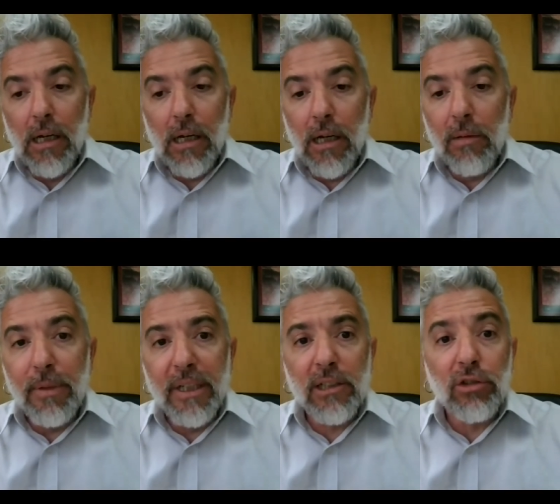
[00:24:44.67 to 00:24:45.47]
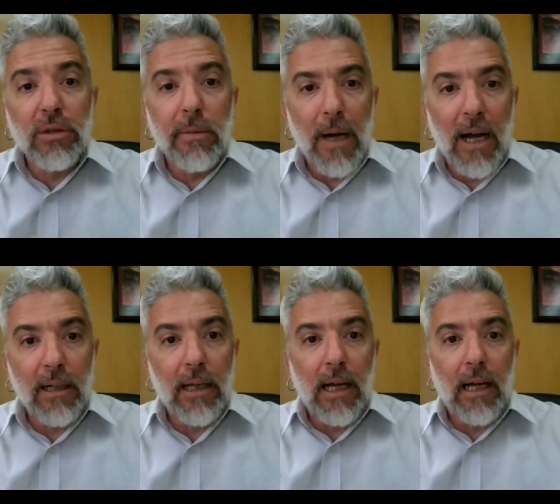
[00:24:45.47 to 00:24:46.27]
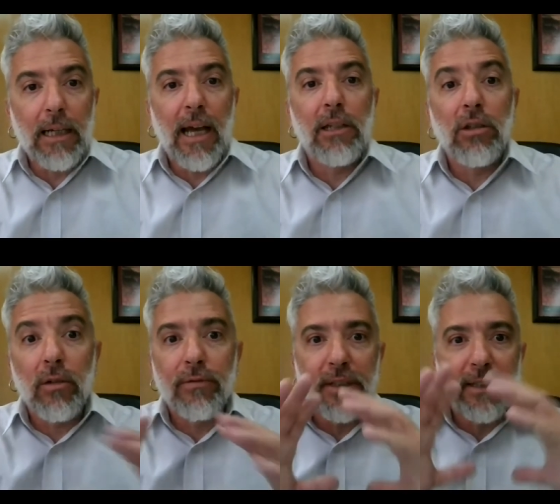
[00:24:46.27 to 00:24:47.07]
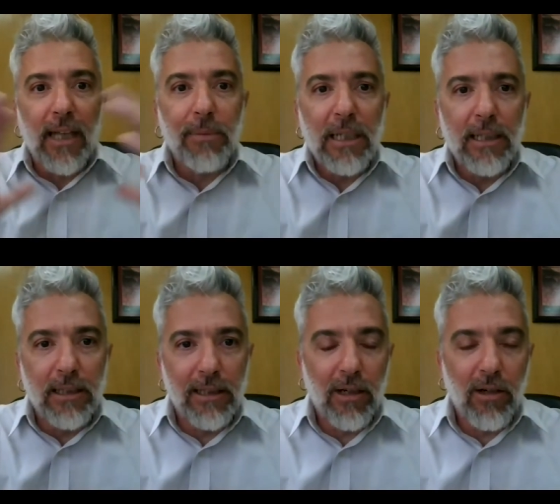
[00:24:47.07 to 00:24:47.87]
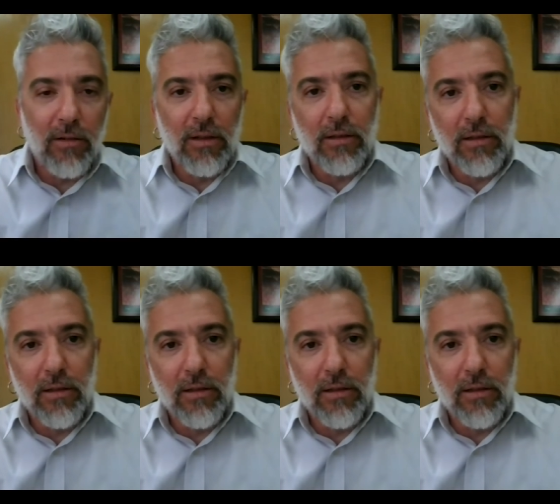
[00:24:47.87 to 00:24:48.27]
uh, brings to the bank a kind of stability of,